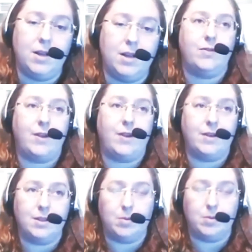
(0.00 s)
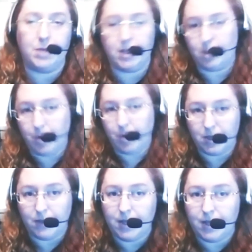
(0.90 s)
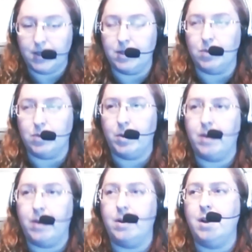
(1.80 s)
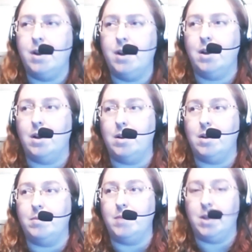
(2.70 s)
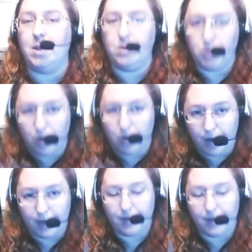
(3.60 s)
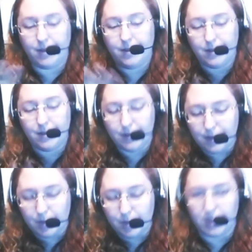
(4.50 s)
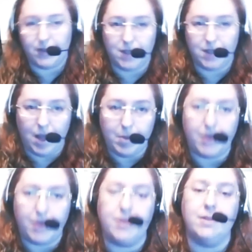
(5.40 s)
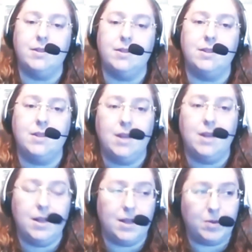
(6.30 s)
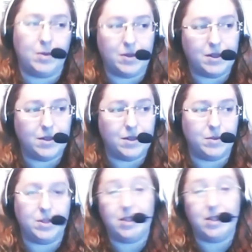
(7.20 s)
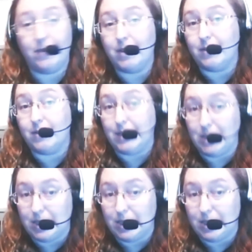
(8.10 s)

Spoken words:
fairies in particular parts of England where, during specific time periods that were, we'll just say, very religious,